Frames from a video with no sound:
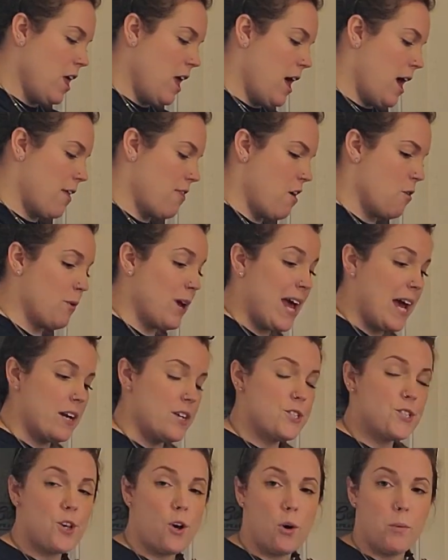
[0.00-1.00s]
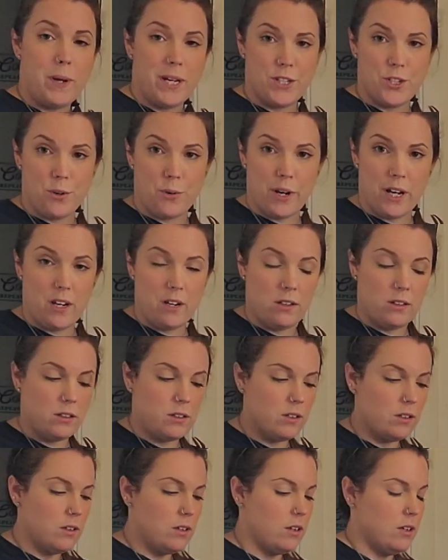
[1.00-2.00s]
and then we add a scoby to it.
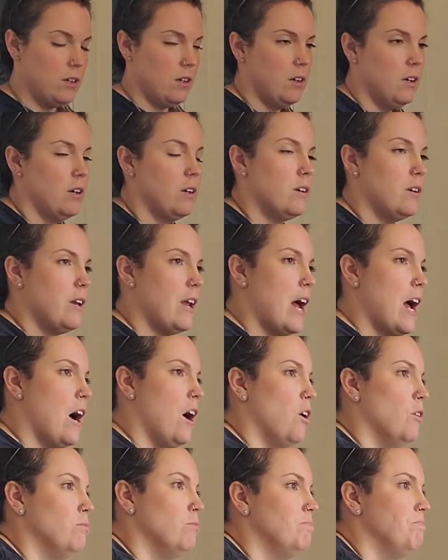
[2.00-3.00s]
Now,